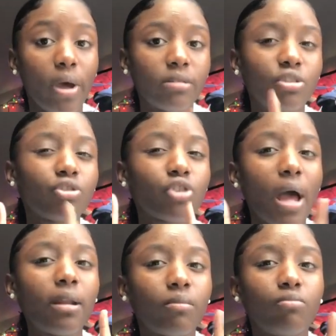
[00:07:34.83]
Just
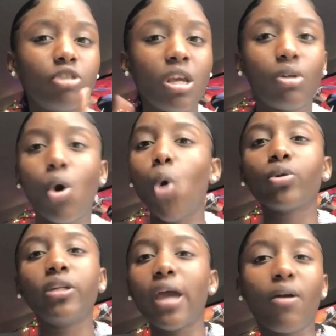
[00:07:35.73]
try to, you know,
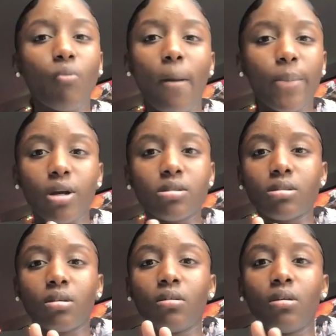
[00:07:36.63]
only date one
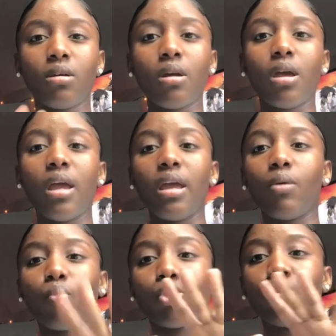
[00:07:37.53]
person.
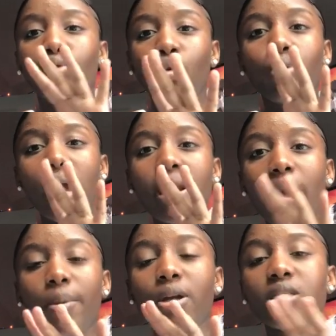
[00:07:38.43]
And when you do date
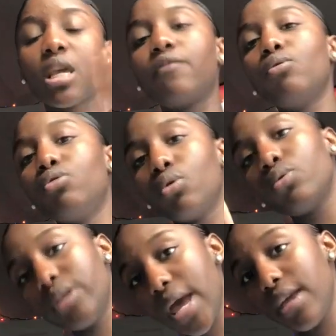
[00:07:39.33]
that person, if you do
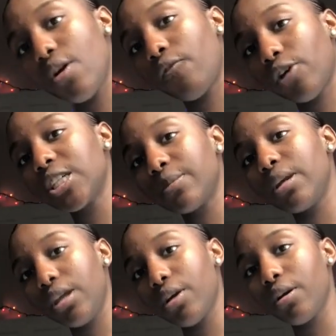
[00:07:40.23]
date your
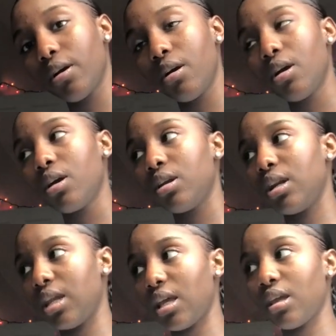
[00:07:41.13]
freshman year,
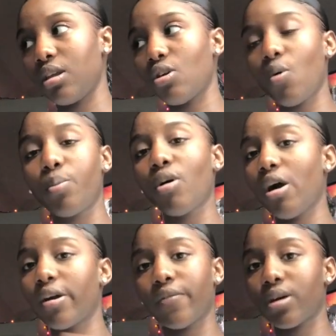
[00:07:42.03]
then don't put
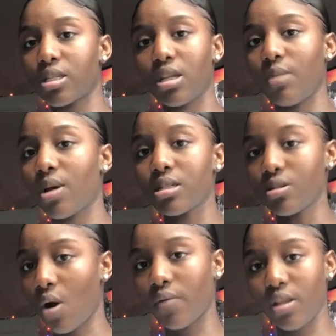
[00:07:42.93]
all your focus in it, because it's
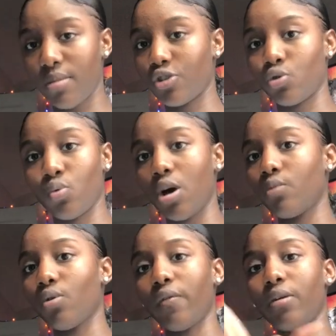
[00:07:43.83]
gonna really mess you up.
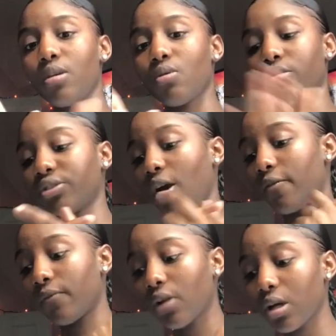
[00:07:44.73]
You're gonna start
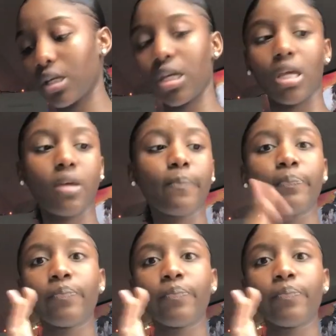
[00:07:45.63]
flunking,